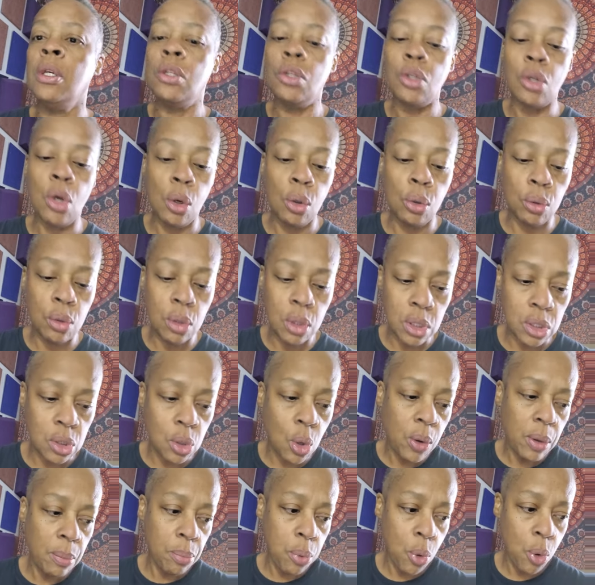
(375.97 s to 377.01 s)
So it's
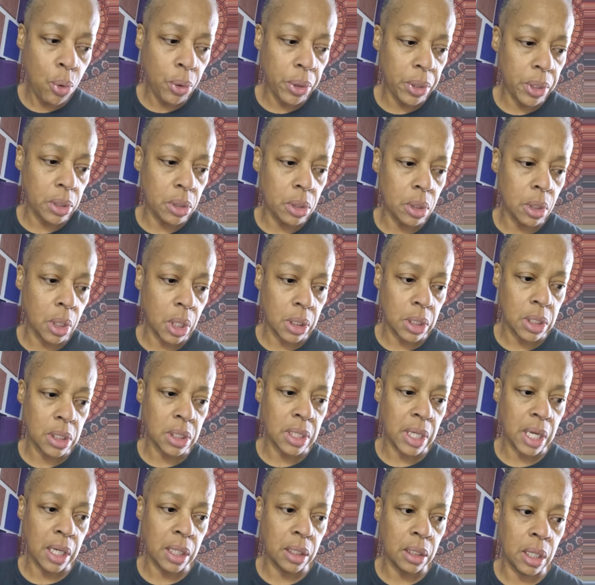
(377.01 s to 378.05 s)
so important to
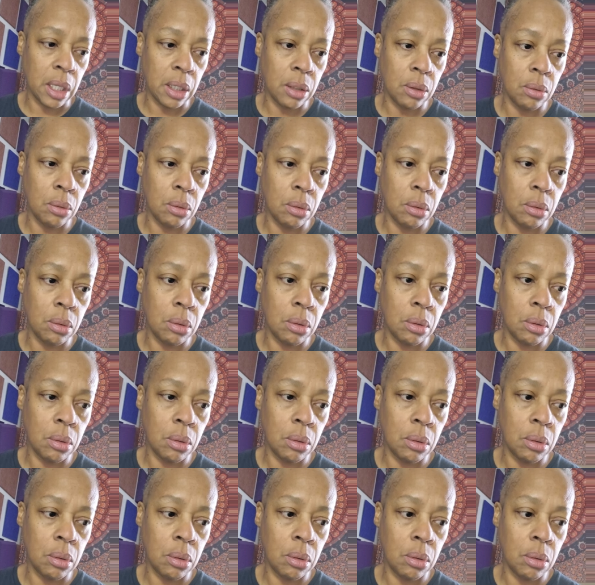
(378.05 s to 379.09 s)
understand that
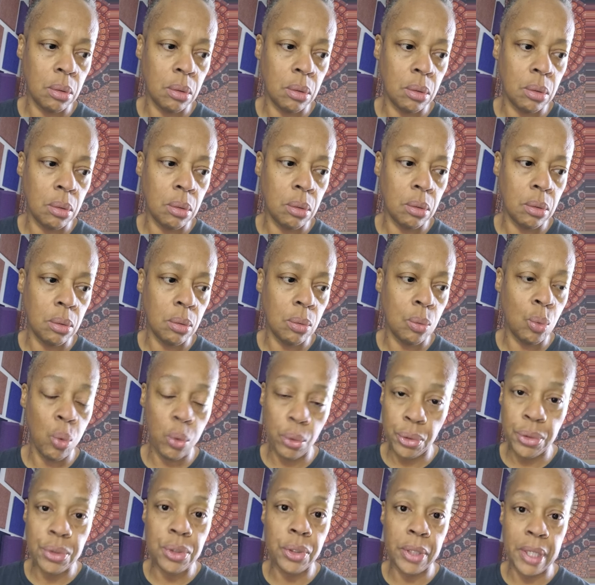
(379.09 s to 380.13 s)

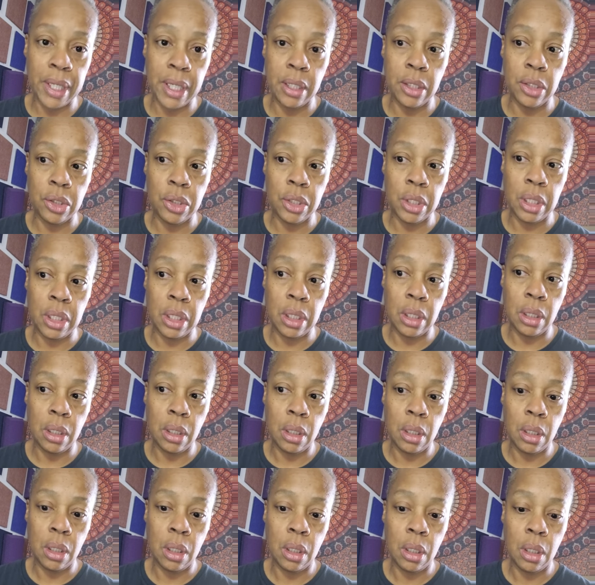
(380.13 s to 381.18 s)
words are energy,
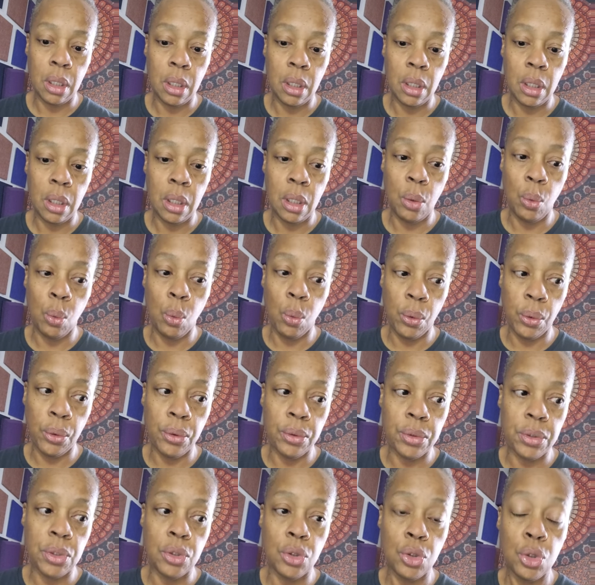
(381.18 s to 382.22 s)
and
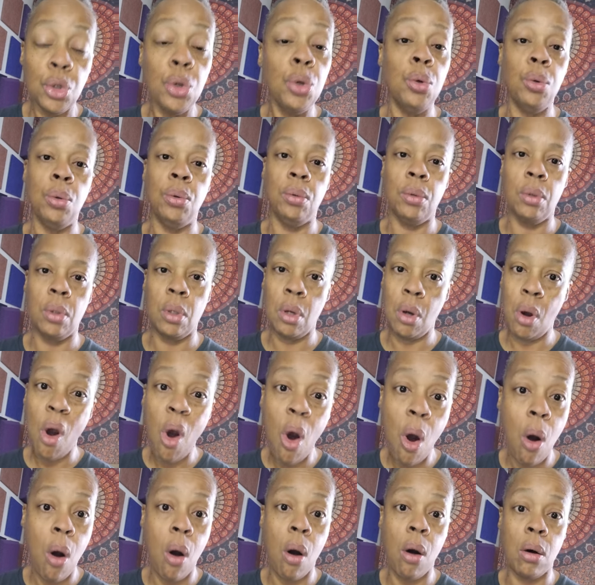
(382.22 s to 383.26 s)
words do
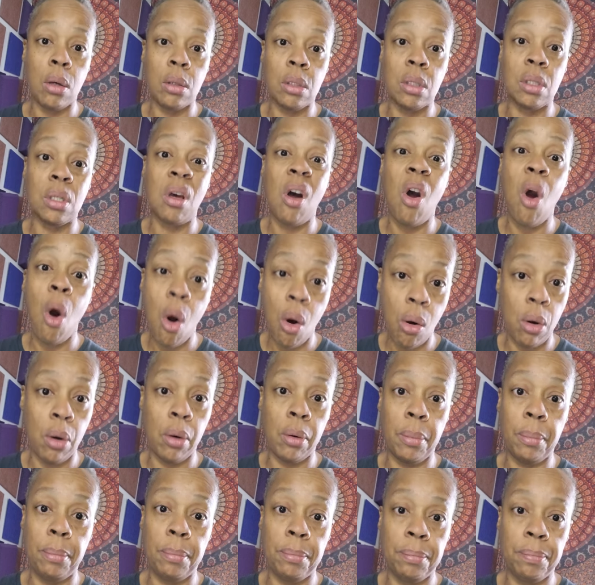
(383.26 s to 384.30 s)
cause
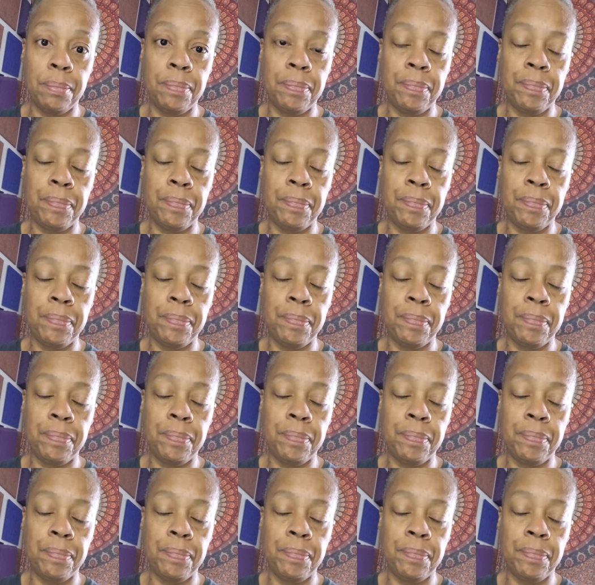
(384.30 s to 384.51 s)
harm.